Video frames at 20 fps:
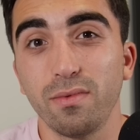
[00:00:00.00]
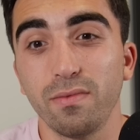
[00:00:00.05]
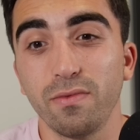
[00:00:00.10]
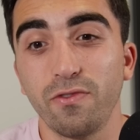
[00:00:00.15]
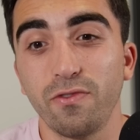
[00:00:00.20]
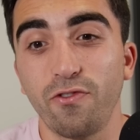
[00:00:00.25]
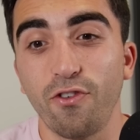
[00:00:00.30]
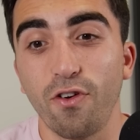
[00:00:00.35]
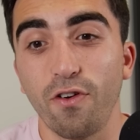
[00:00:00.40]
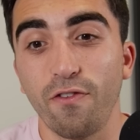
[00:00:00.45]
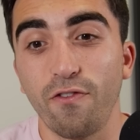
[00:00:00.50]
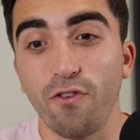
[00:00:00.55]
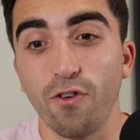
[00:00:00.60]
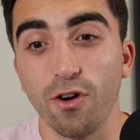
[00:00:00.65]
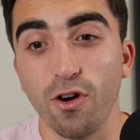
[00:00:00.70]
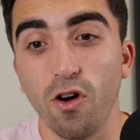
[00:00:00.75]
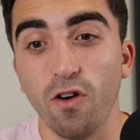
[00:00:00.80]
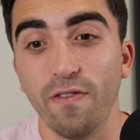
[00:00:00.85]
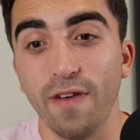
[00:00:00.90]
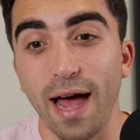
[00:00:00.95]
for
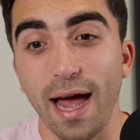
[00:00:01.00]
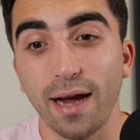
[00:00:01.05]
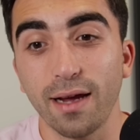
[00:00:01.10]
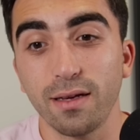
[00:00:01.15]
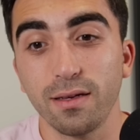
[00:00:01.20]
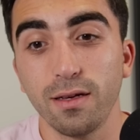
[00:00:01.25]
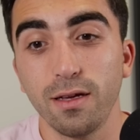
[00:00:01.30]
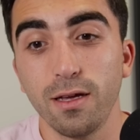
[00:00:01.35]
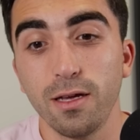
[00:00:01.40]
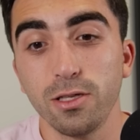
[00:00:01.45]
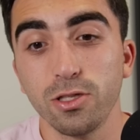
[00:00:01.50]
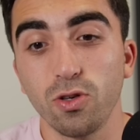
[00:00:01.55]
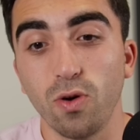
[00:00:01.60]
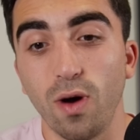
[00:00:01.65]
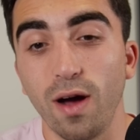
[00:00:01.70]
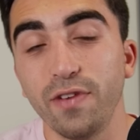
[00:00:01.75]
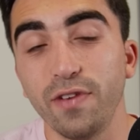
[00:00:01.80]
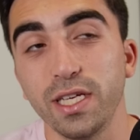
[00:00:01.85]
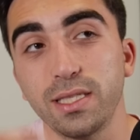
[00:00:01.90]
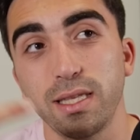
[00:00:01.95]
Novak. So
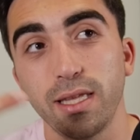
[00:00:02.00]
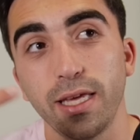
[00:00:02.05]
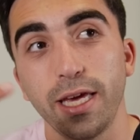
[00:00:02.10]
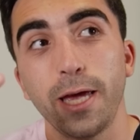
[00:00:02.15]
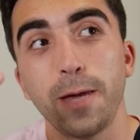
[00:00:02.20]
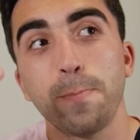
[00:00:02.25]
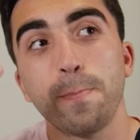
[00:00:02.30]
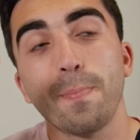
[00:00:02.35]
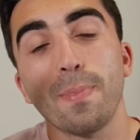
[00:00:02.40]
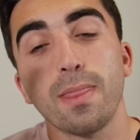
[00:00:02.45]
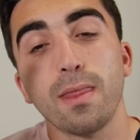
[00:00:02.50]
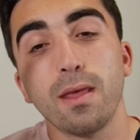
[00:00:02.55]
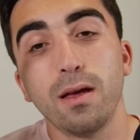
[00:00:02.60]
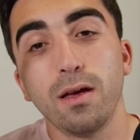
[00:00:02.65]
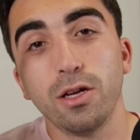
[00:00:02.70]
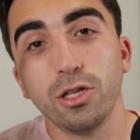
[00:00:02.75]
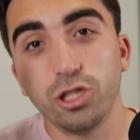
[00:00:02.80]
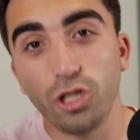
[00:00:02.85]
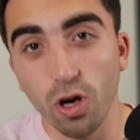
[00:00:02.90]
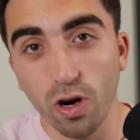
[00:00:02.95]
obviously
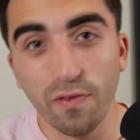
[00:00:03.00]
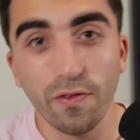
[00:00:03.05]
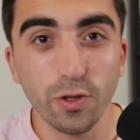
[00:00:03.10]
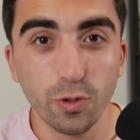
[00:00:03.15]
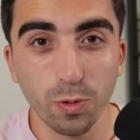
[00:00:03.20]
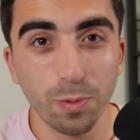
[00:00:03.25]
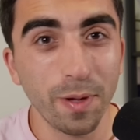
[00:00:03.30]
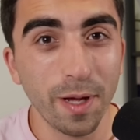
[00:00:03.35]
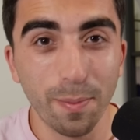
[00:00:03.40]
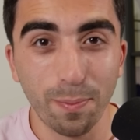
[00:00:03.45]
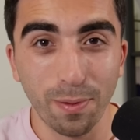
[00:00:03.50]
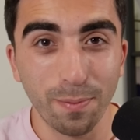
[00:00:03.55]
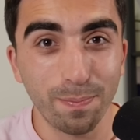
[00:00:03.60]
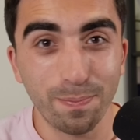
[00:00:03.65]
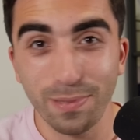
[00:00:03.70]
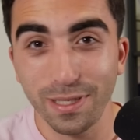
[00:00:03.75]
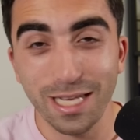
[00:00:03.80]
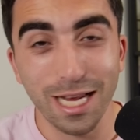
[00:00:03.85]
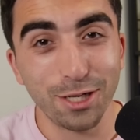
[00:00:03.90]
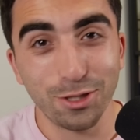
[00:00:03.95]
Djokovic would be a
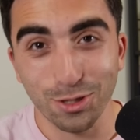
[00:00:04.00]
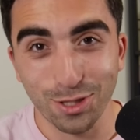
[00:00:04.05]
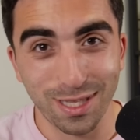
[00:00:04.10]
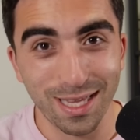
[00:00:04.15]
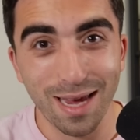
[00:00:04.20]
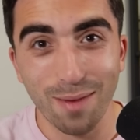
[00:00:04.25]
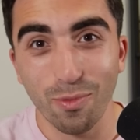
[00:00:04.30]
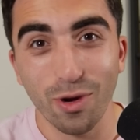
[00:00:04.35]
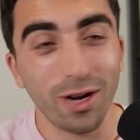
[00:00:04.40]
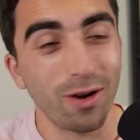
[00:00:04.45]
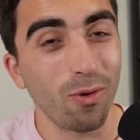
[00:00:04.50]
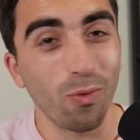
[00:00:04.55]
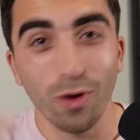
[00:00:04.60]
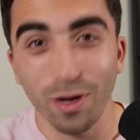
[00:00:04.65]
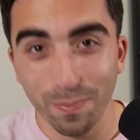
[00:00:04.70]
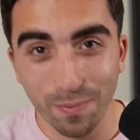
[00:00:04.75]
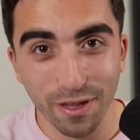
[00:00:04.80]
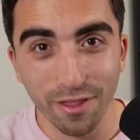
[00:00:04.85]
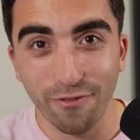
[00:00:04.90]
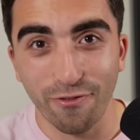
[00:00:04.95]
potential slam winner.
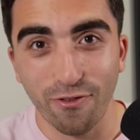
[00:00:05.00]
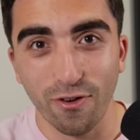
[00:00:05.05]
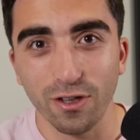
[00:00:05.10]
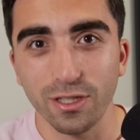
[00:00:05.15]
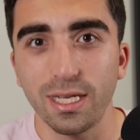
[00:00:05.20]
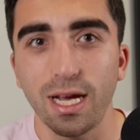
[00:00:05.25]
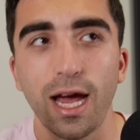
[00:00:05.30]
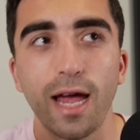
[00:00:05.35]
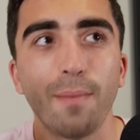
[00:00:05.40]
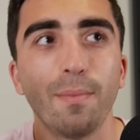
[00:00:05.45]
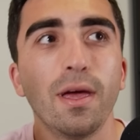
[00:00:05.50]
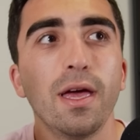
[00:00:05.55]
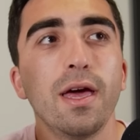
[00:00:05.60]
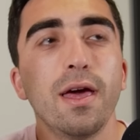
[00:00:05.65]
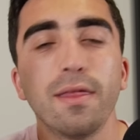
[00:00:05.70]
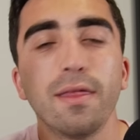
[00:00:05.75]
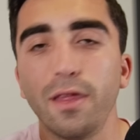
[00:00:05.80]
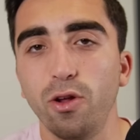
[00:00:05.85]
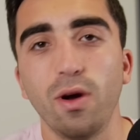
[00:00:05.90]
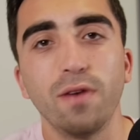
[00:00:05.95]
Wouldn't be the first time.
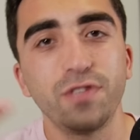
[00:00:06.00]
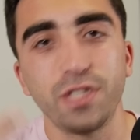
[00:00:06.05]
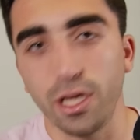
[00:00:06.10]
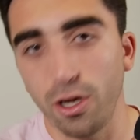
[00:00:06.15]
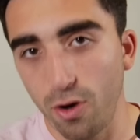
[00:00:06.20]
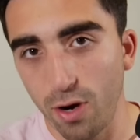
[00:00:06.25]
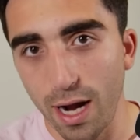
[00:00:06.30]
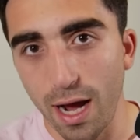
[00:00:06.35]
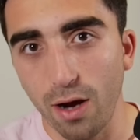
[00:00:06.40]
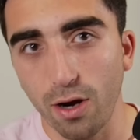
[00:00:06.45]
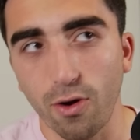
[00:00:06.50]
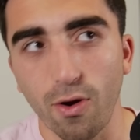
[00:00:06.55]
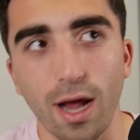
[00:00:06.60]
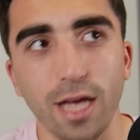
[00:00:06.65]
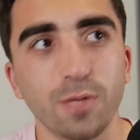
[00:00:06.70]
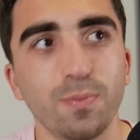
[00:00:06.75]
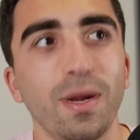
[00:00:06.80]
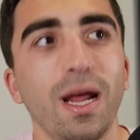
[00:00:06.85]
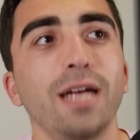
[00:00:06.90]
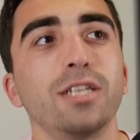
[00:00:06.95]
Then you have Sinner and Alcaraz.
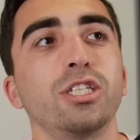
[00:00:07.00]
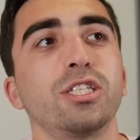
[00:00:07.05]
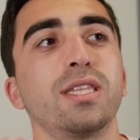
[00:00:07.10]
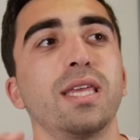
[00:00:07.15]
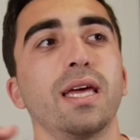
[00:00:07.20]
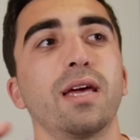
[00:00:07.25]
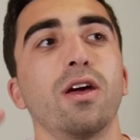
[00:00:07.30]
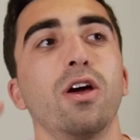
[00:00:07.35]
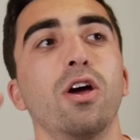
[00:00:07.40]
But I just think